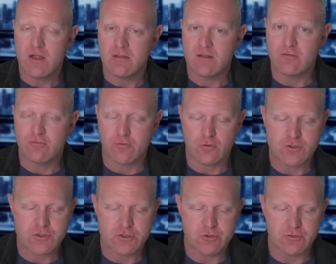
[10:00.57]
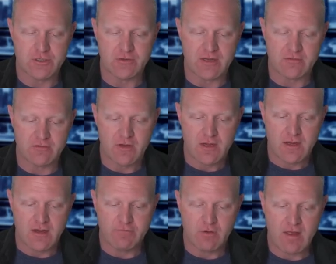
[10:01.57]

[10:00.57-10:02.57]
these first 2 units. If you